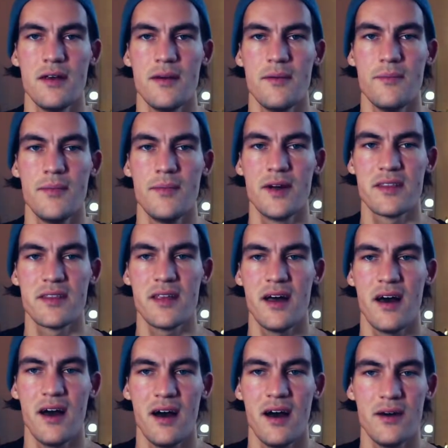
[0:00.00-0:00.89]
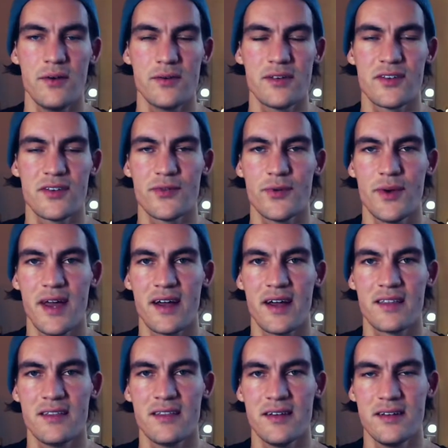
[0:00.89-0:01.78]
But how does
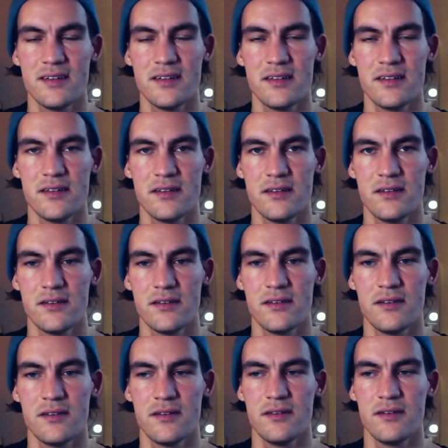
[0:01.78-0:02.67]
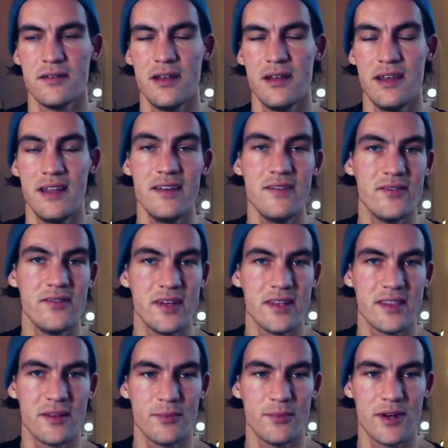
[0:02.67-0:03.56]
React then live
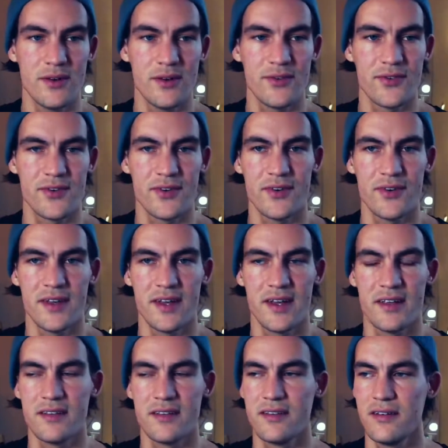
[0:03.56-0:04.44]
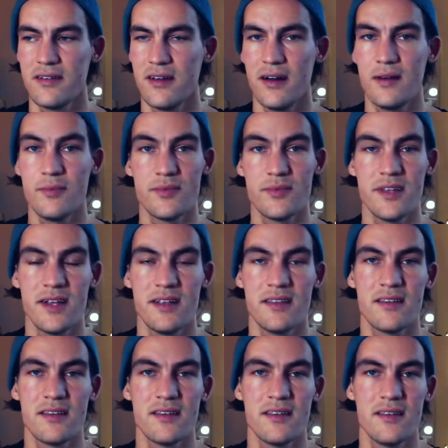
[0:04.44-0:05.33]
in the browser and
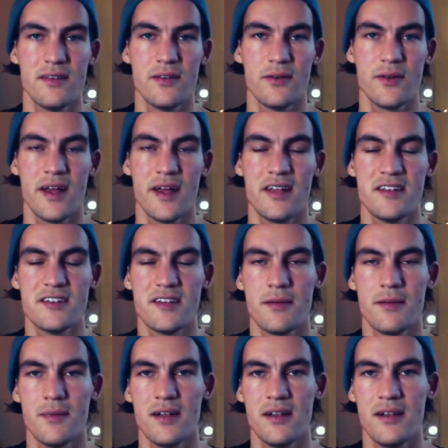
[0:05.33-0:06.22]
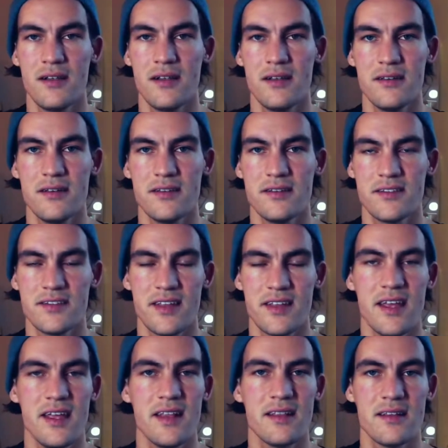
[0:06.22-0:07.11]
update your HTML
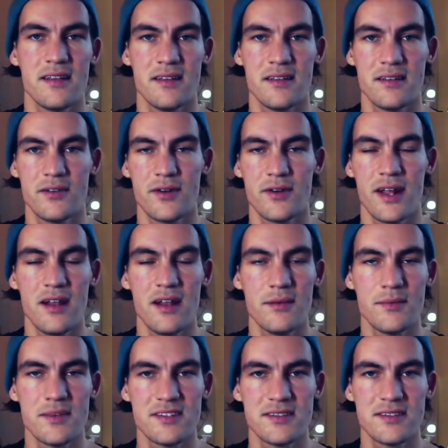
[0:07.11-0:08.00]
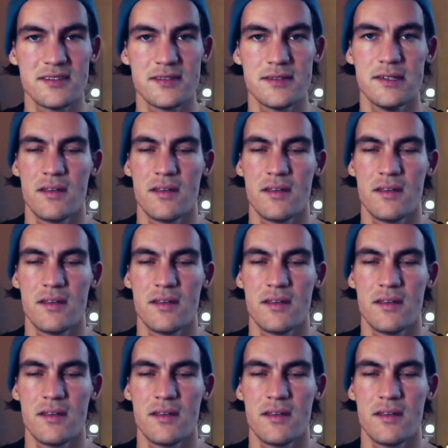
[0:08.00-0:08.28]
state and your elements?